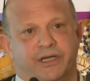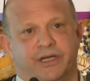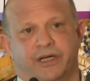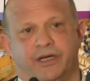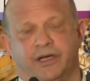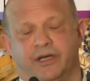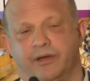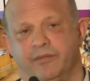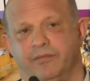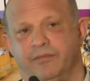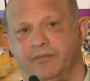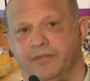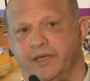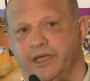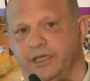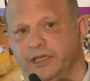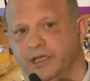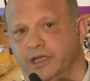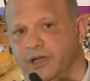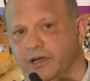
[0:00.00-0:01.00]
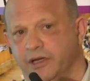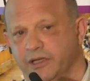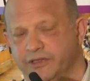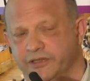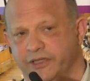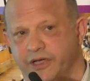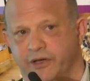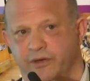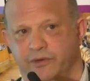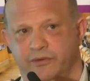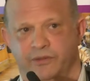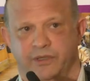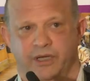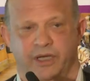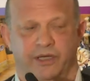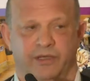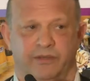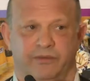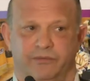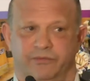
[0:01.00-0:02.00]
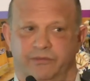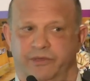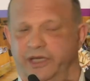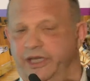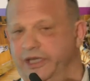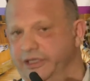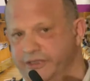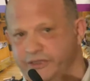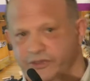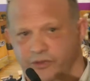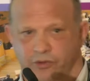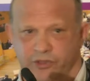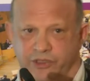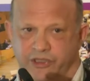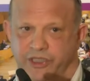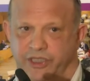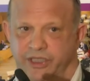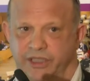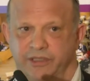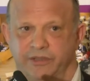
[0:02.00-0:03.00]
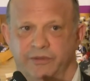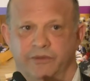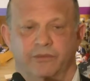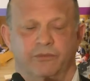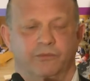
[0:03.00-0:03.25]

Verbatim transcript: um, in Glasgow, a really astonishing